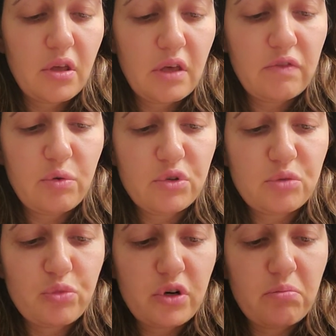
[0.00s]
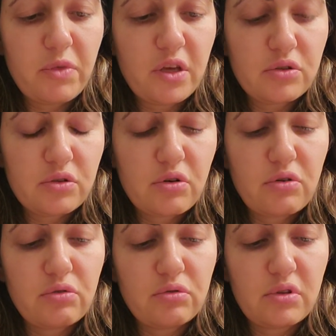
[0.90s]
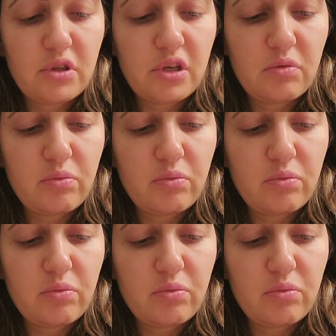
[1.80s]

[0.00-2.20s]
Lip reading: if you were to put a base coat, the nail